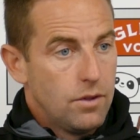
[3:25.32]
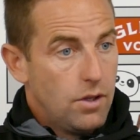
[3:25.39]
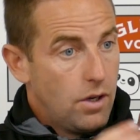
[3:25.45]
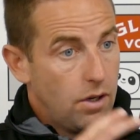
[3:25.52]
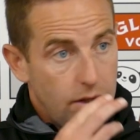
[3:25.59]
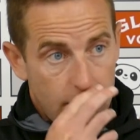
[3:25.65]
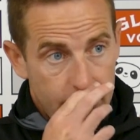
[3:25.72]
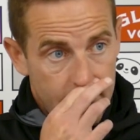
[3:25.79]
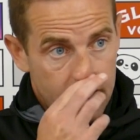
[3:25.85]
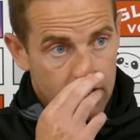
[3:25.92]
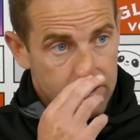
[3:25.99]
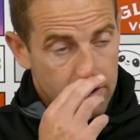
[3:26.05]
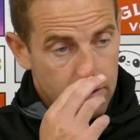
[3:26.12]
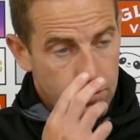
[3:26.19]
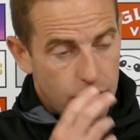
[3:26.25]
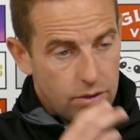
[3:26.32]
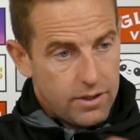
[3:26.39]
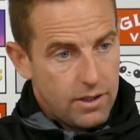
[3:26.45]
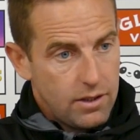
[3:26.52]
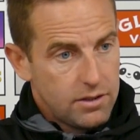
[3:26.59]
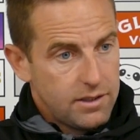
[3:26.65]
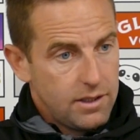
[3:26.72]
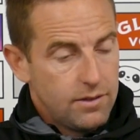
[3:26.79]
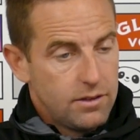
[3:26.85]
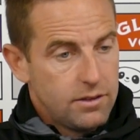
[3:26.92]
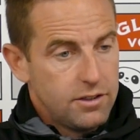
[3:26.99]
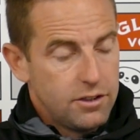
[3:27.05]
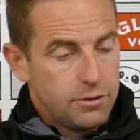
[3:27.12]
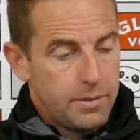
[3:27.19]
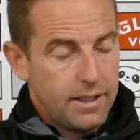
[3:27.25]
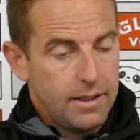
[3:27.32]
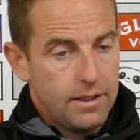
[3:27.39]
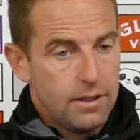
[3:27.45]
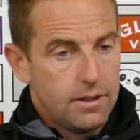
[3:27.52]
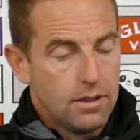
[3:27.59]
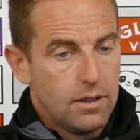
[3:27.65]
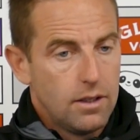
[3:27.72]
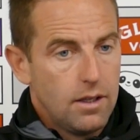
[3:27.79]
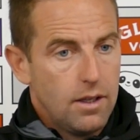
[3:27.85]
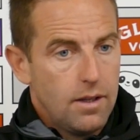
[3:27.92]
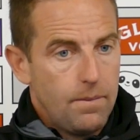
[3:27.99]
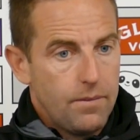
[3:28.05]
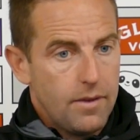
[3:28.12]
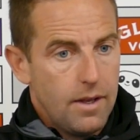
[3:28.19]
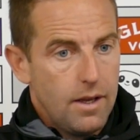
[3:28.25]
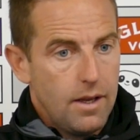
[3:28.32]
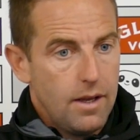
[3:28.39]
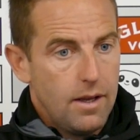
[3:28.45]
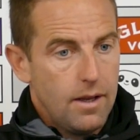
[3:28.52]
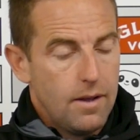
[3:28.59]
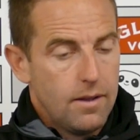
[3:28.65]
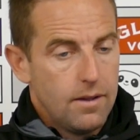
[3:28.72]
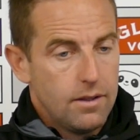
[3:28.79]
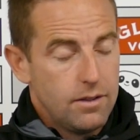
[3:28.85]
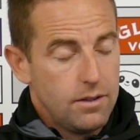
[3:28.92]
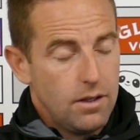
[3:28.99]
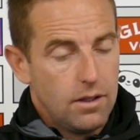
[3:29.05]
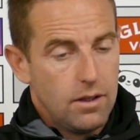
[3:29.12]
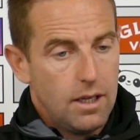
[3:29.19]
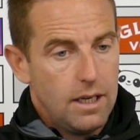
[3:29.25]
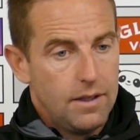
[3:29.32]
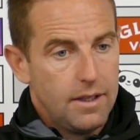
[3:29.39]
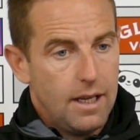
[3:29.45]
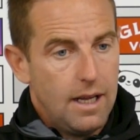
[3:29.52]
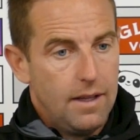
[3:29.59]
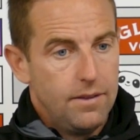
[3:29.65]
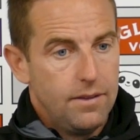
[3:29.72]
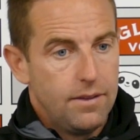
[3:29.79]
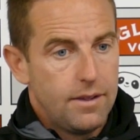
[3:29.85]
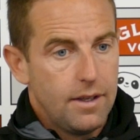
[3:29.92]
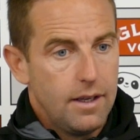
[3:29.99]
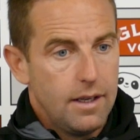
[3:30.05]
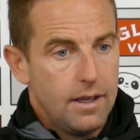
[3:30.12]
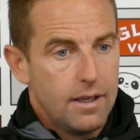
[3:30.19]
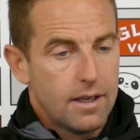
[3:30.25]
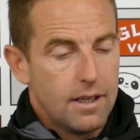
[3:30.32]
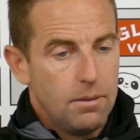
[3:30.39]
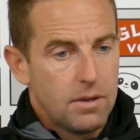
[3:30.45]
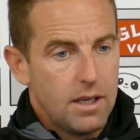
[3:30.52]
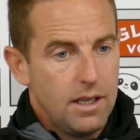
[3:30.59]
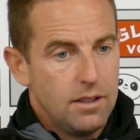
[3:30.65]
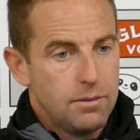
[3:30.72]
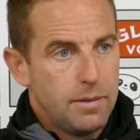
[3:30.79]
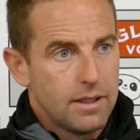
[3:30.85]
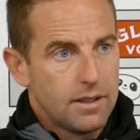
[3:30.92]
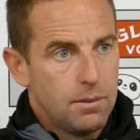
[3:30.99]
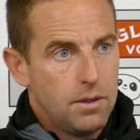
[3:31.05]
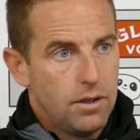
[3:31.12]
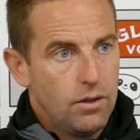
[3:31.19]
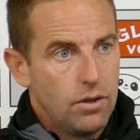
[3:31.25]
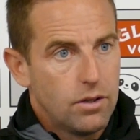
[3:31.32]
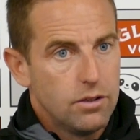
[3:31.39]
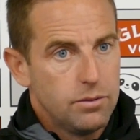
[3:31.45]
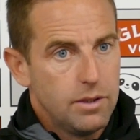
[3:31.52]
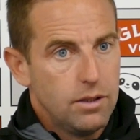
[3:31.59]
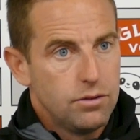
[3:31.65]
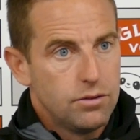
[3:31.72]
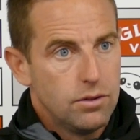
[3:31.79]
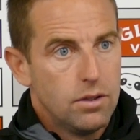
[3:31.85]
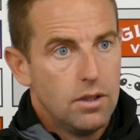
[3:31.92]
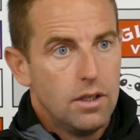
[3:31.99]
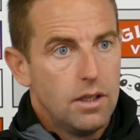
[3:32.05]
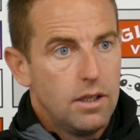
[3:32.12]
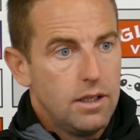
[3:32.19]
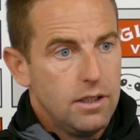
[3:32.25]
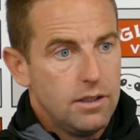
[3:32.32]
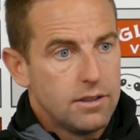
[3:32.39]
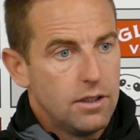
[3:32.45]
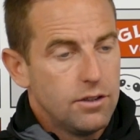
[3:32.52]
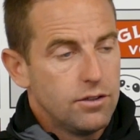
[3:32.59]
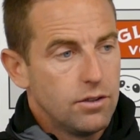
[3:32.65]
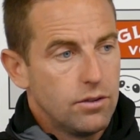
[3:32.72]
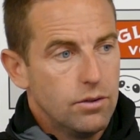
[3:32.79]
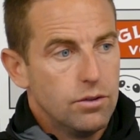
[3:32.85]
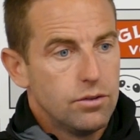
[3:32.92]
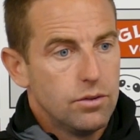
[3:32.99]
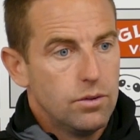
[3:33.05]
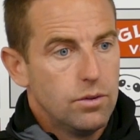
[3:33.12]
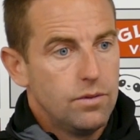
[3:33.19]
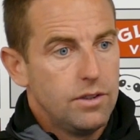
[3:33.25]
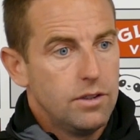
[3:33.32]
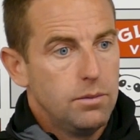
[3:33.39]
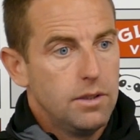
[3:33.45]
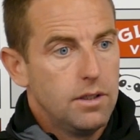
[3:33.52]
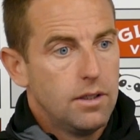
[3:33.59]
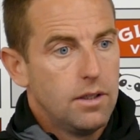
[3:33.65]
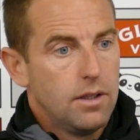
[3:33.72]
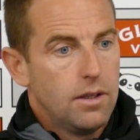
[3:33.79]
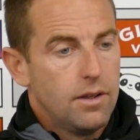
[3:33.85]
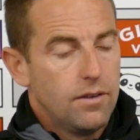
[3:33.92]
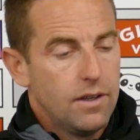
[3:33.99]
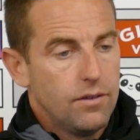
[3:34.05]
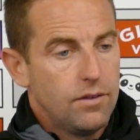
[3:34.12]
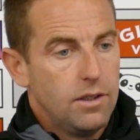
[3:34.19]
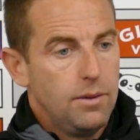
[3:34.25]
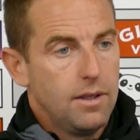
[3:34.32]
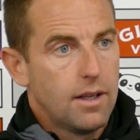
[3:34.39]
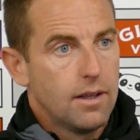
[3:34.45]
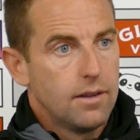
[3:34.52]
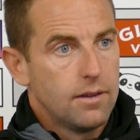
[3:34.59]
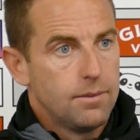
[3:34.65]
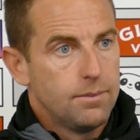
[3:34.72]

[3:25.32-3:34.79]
No, nothing else to report. Taylor Stevens suspended, young lad, and Graham Carey's picked up a knock as well. So he's touch and go, so hopefully he'll be fit for the weekend.